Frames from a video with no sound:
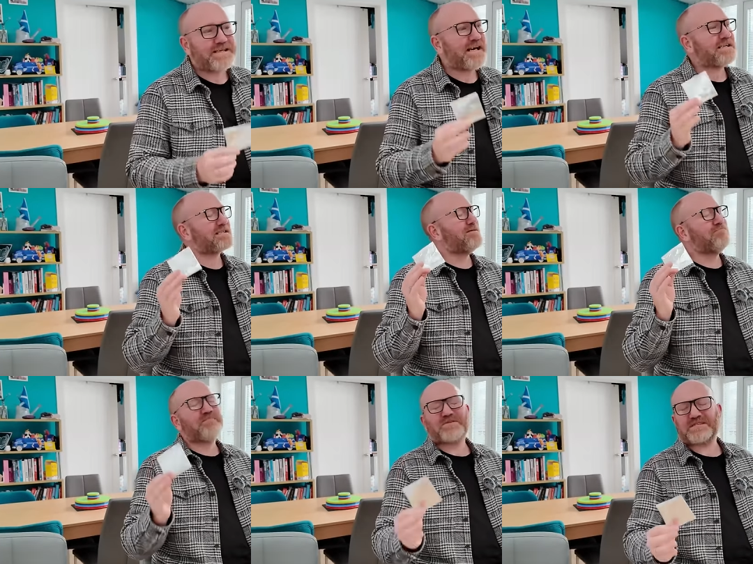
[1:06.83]
Yes,
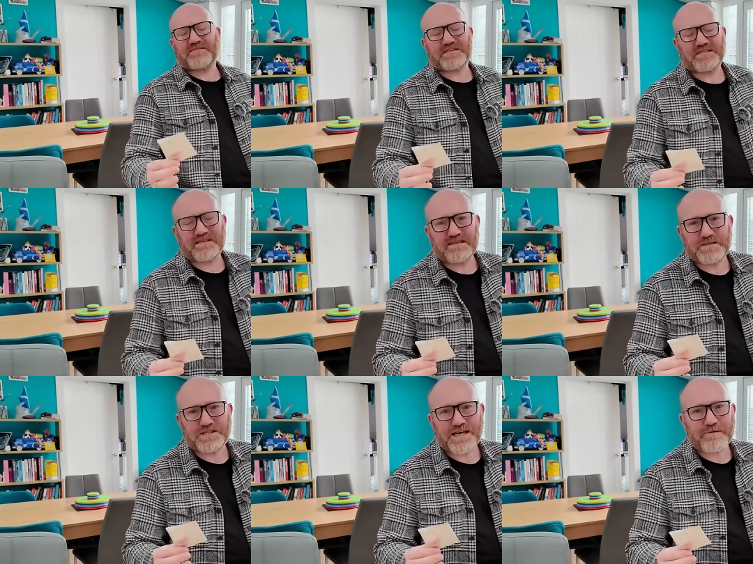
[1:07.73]
most of us have done them
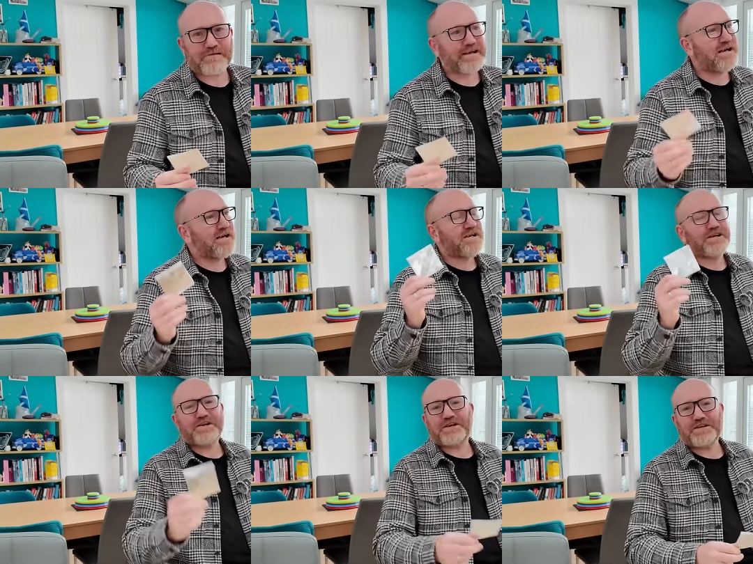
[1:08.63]
in January.
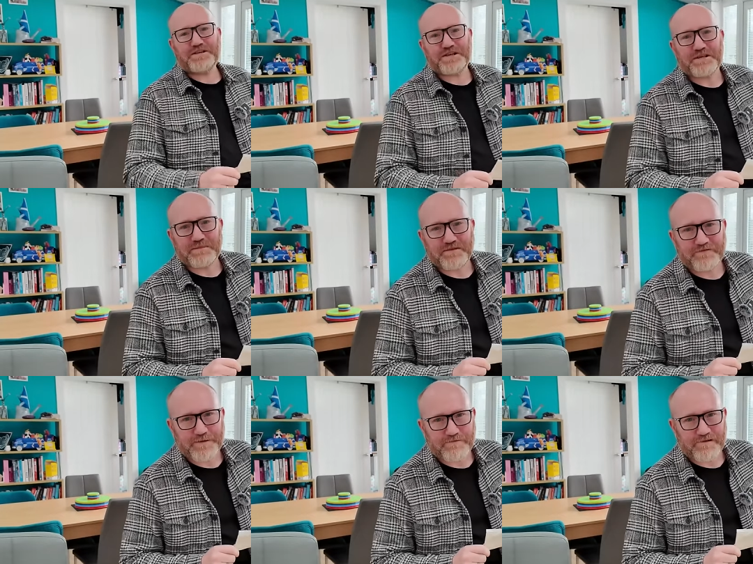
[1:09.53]
You can do them in
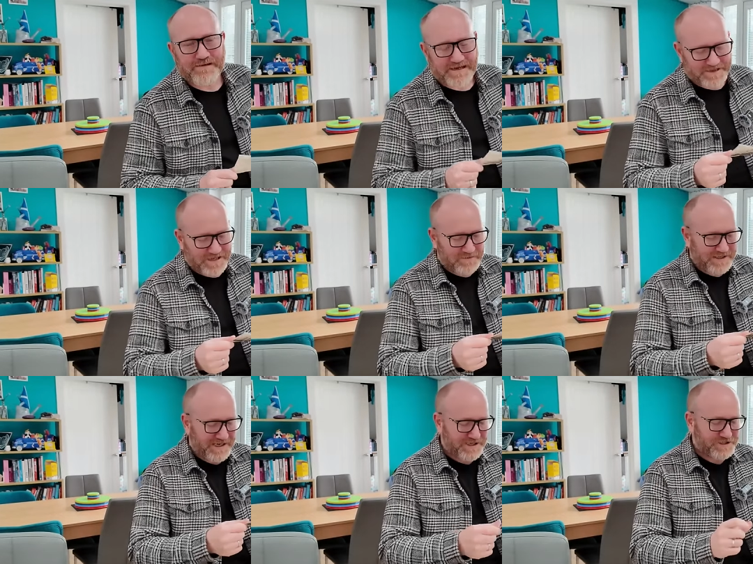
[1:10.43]
February and they will
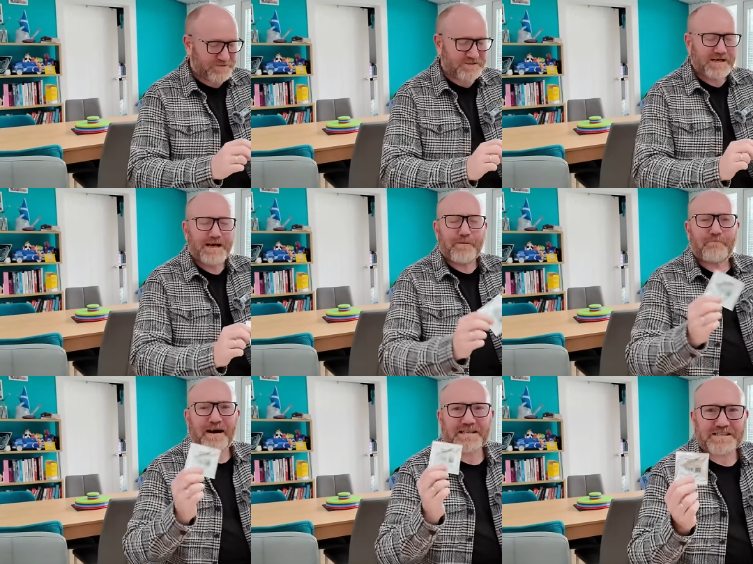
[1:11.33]
catch up.
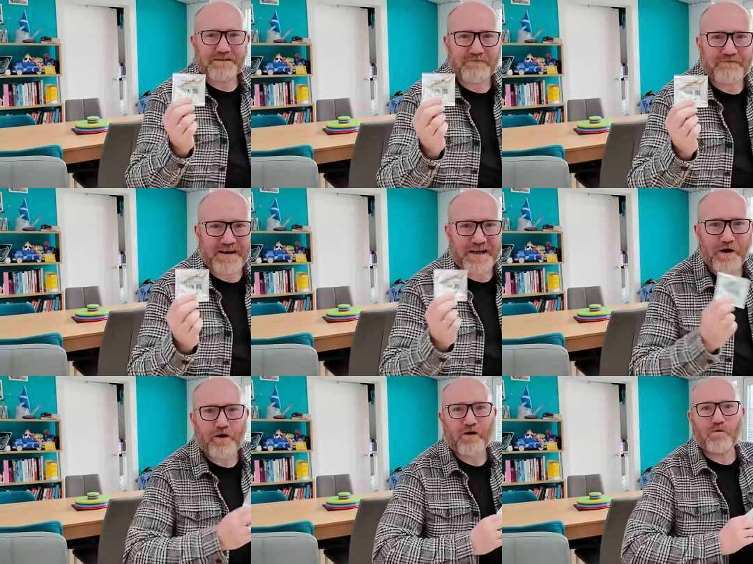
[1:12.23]
Basket of fire
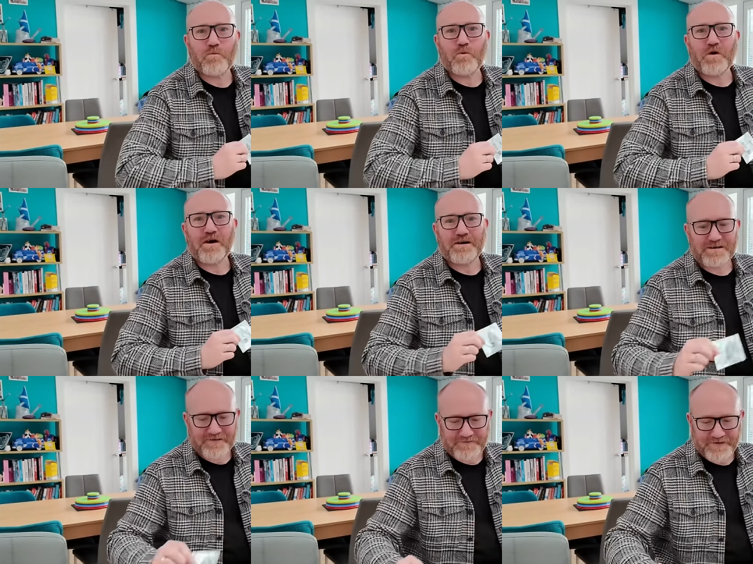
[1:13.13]
are
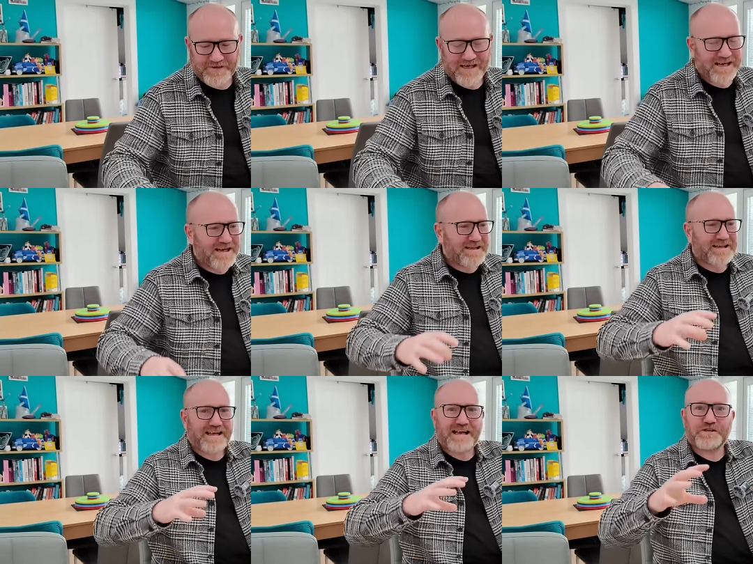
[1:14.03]
wonderful.
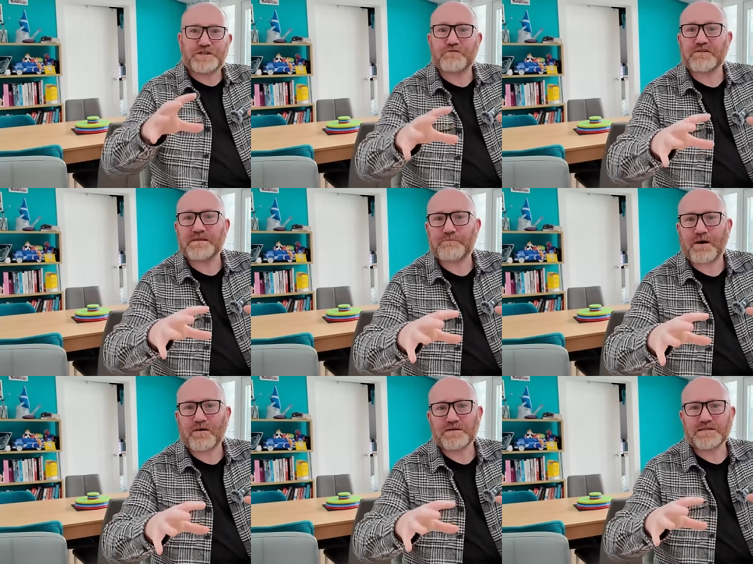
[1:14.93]
I usually grow them in a
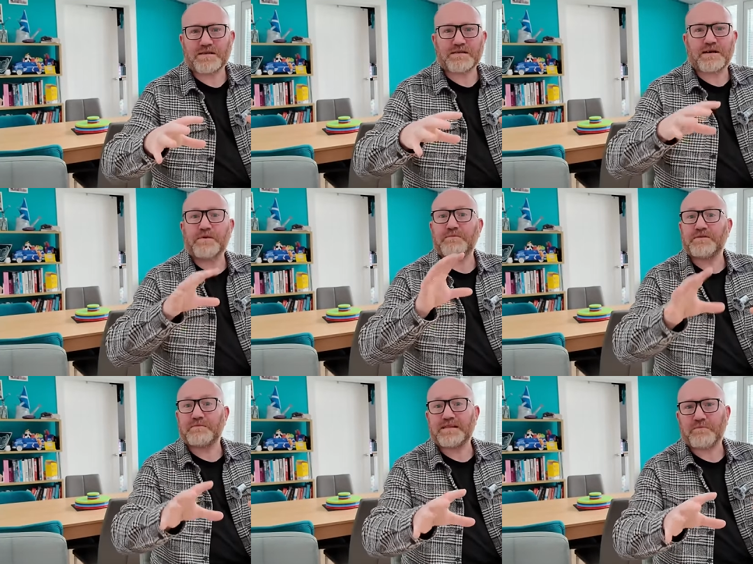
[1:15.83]
pot, so I will
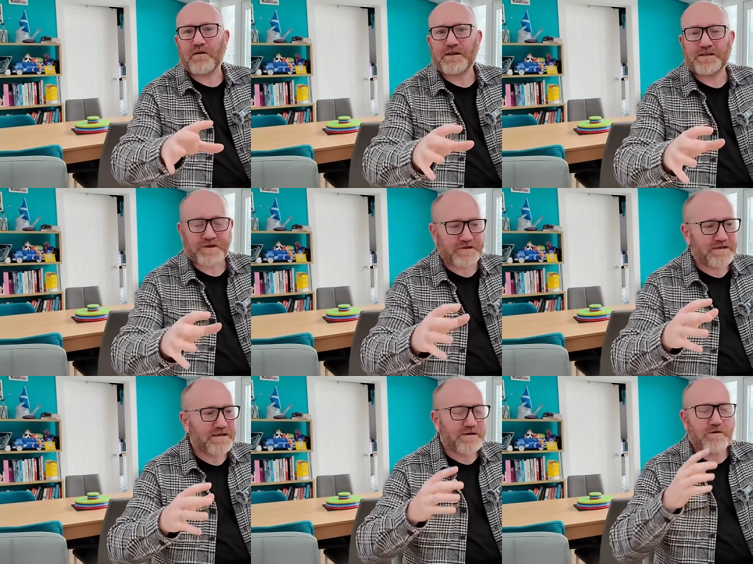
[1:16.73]
put them in the
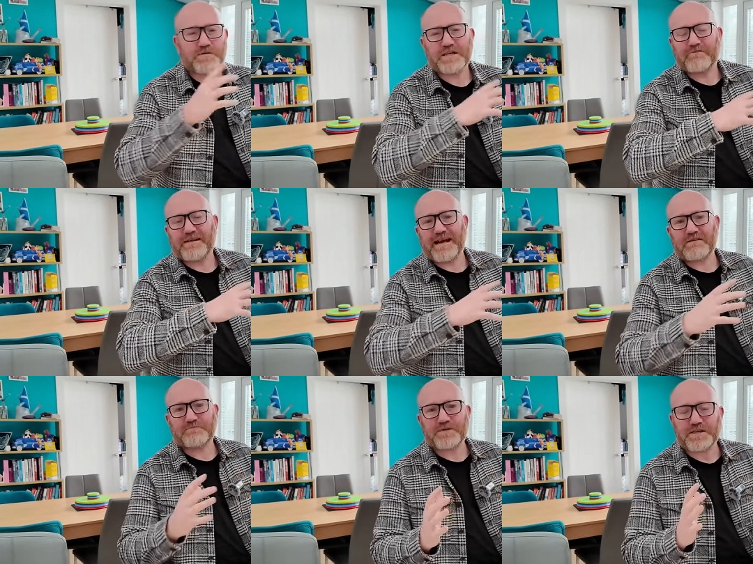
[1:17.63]
polytunnel or in the
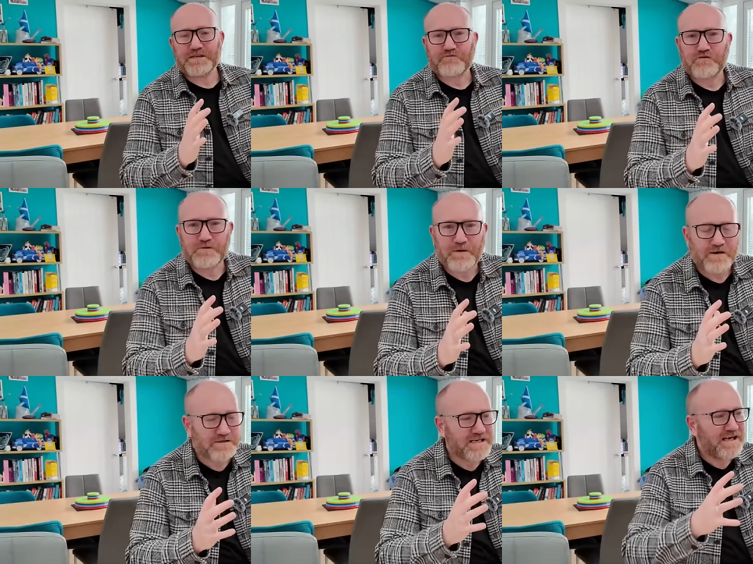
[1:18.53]
greenhouse, but they'll grow in a
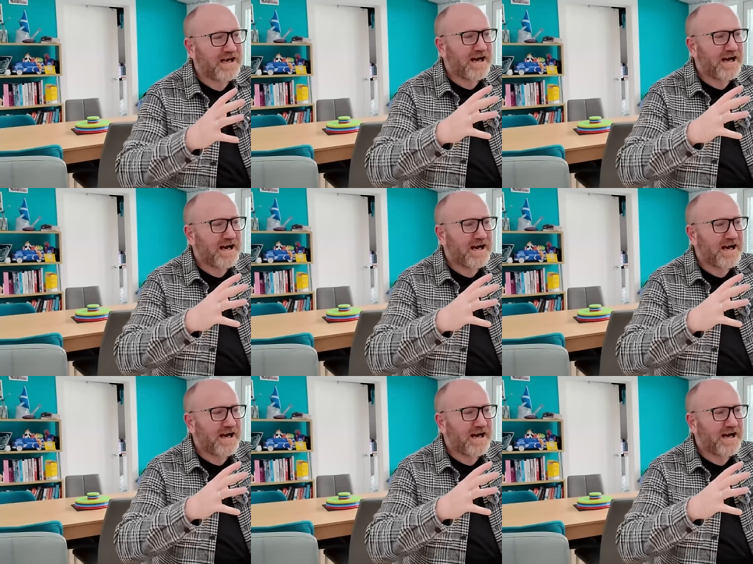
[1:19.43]
pot.